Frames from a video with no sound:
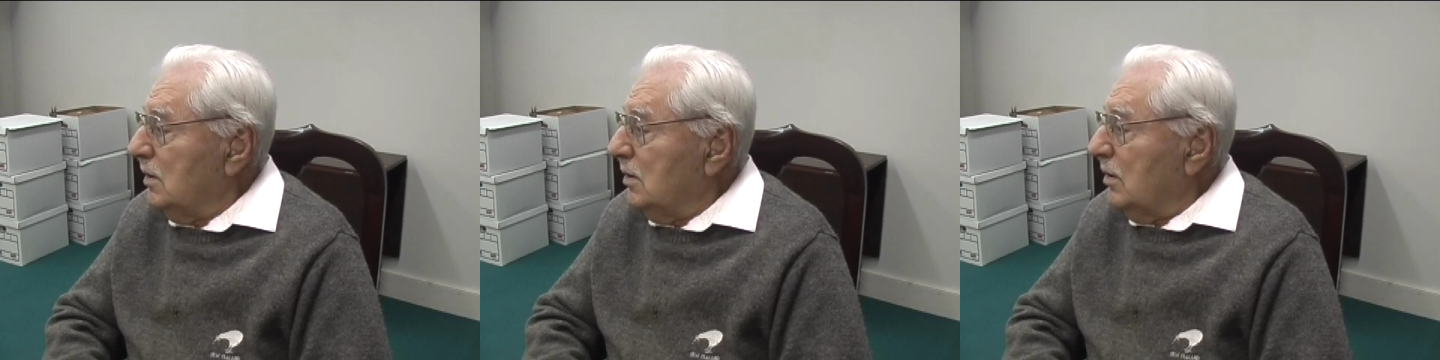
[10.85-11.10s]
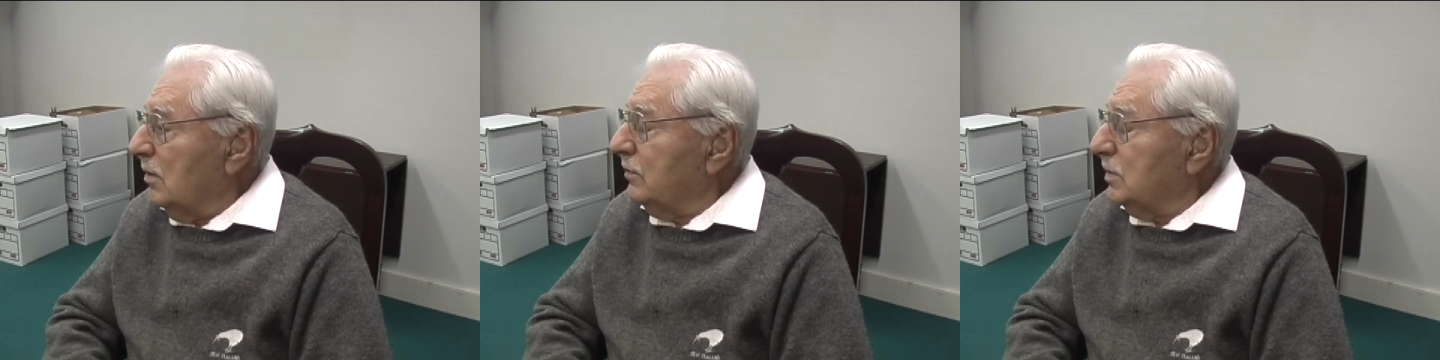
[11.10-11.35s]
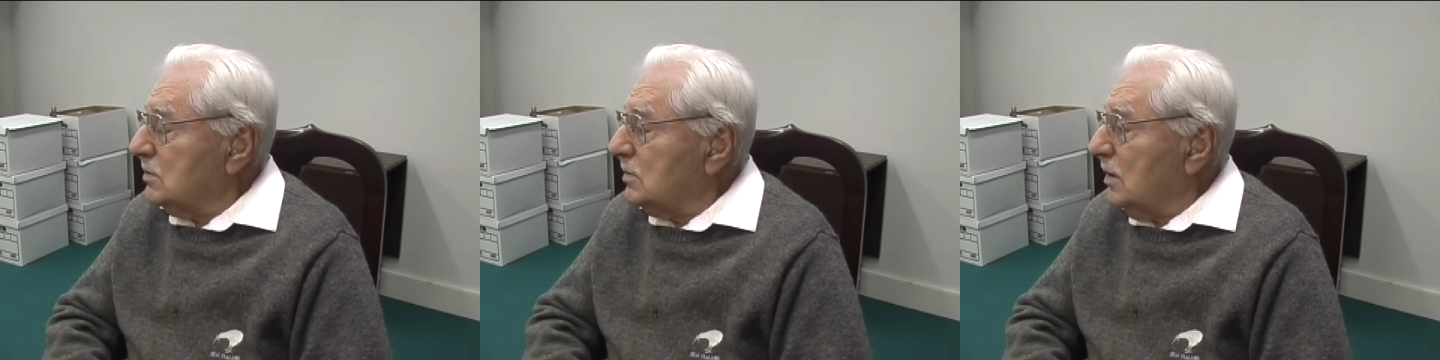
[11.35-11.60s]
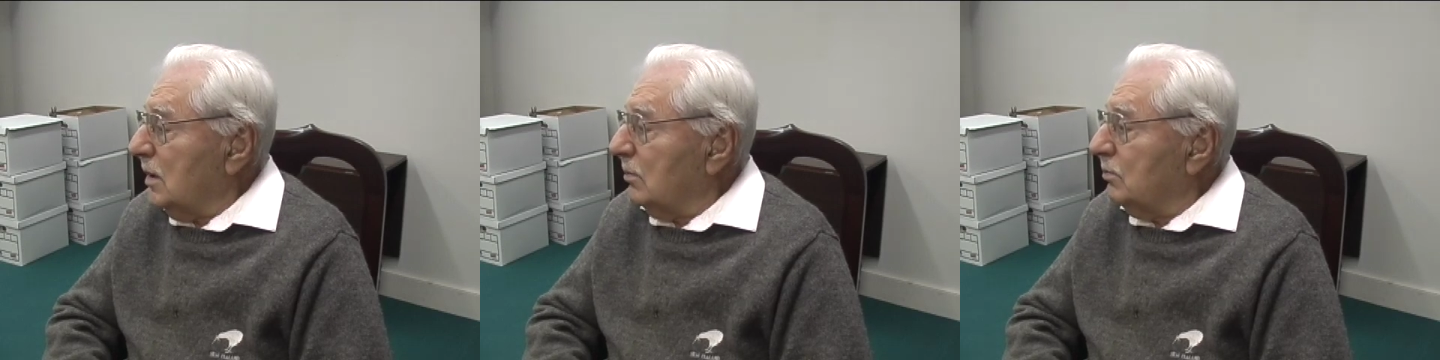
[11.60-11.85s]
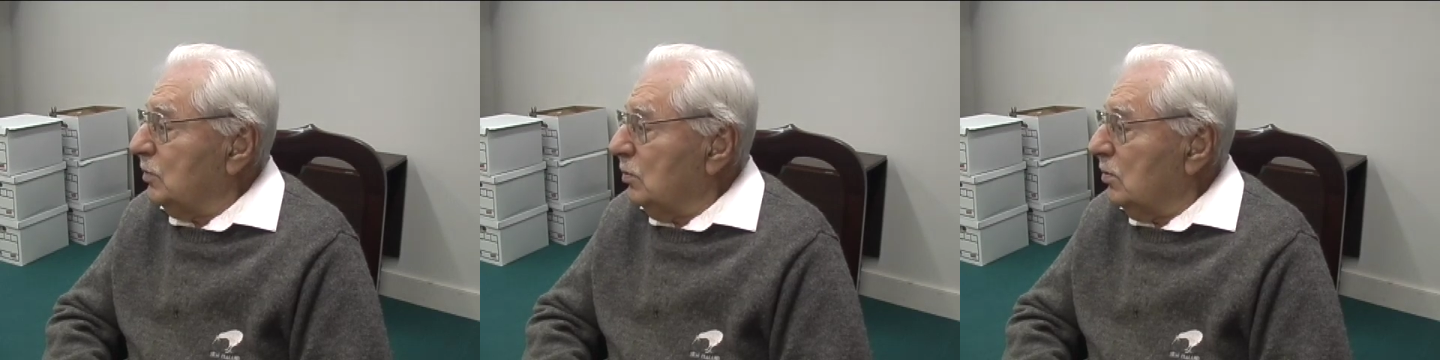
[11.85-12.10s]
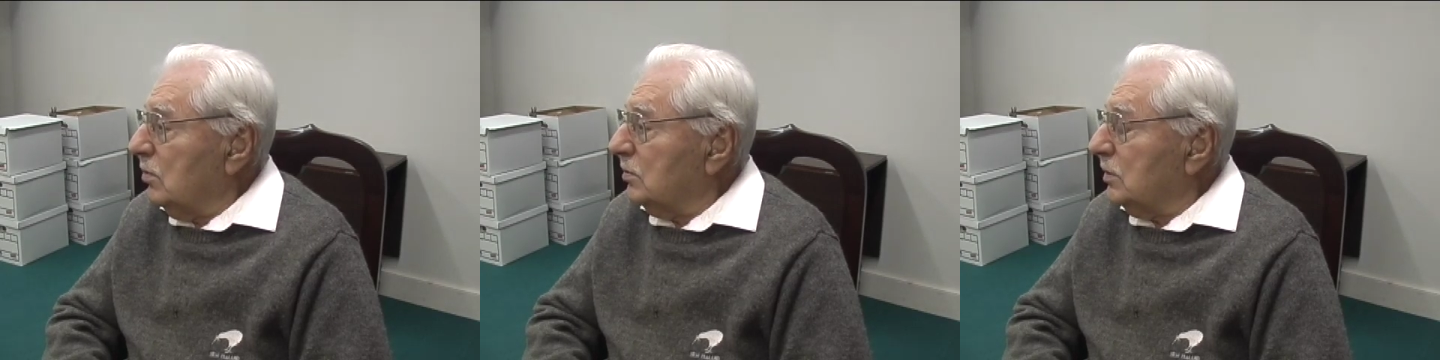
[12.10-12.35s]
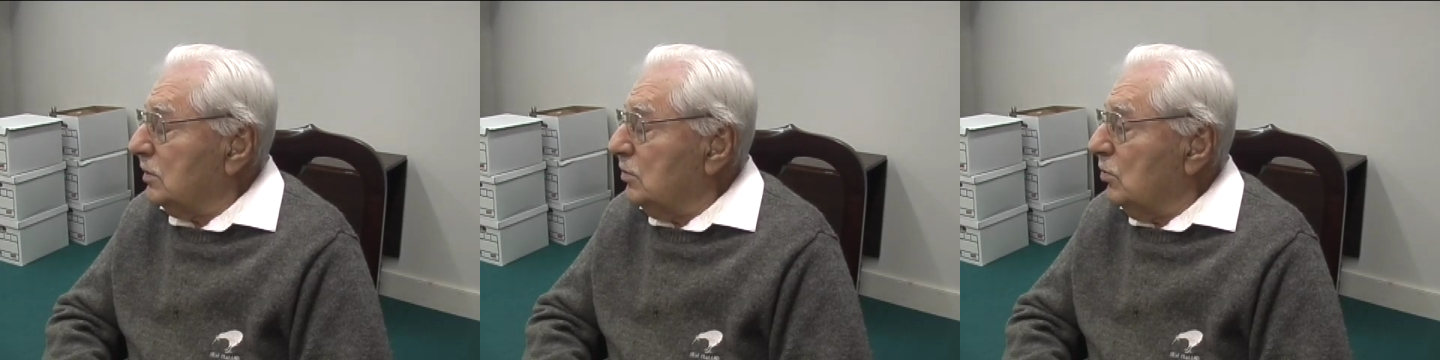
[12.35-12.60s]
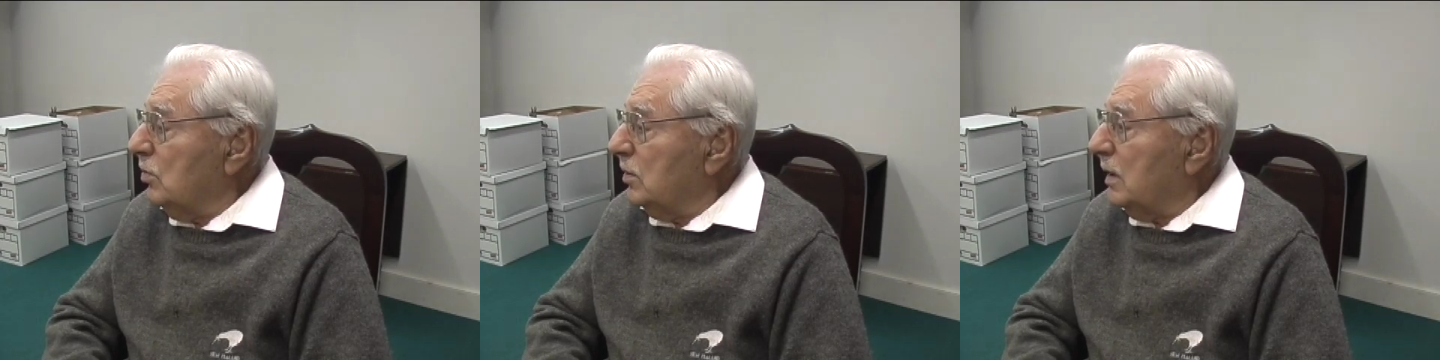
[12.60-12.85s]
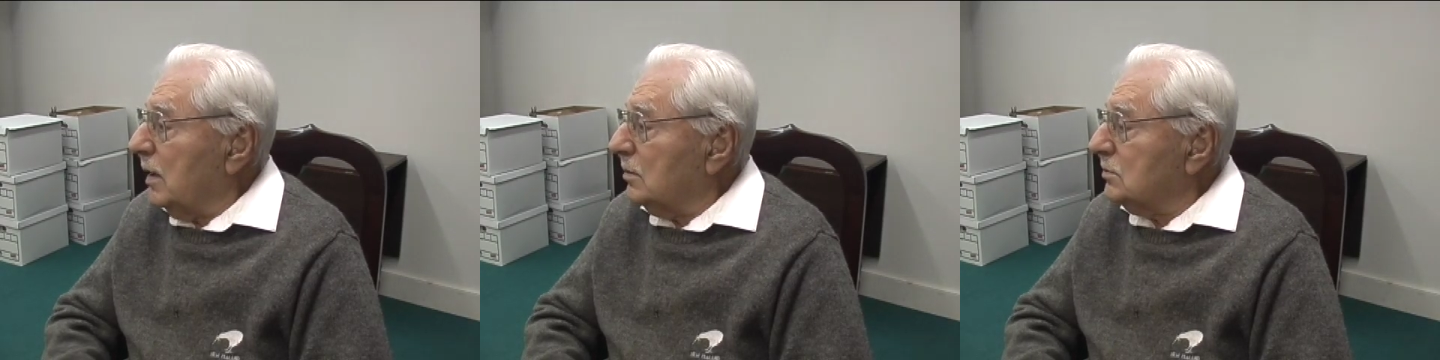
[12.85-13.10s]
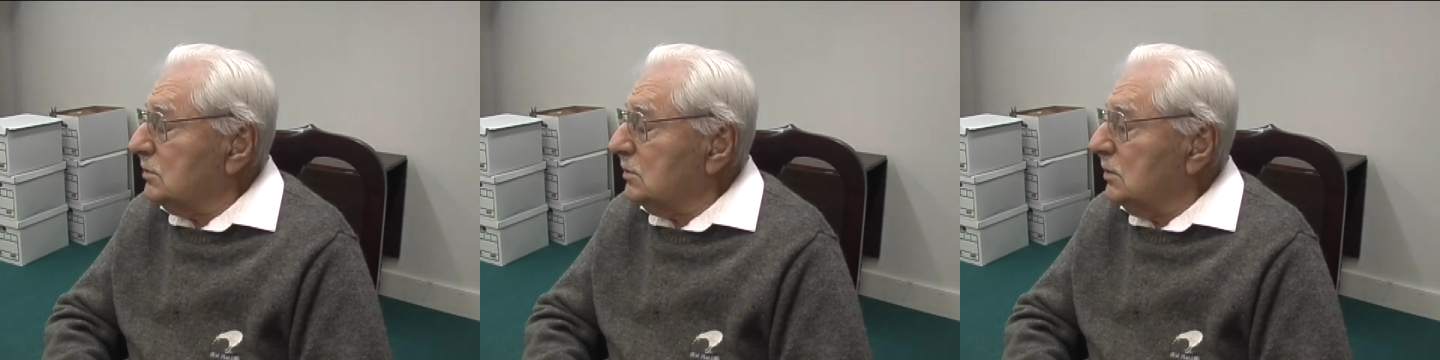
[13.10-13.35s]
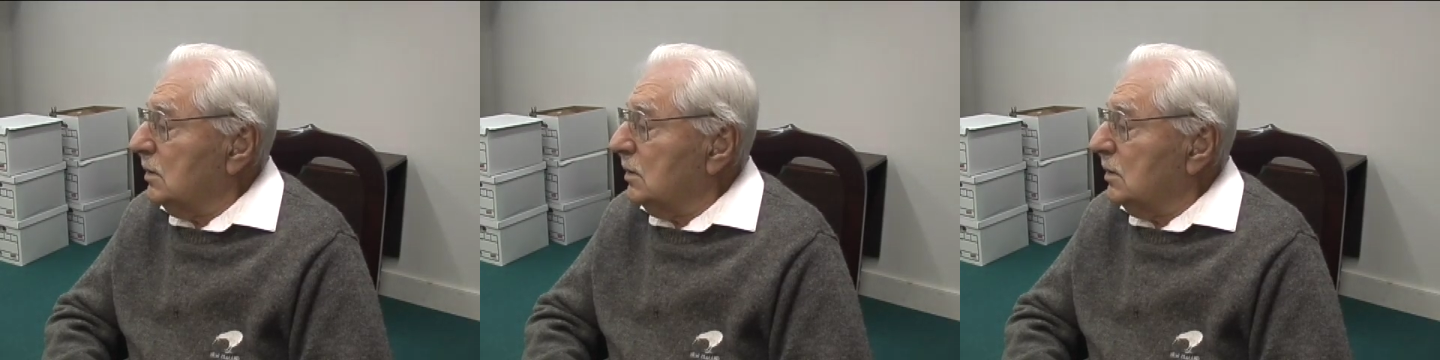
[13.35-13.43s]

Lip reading: of this Camp Dora in Nordhausen.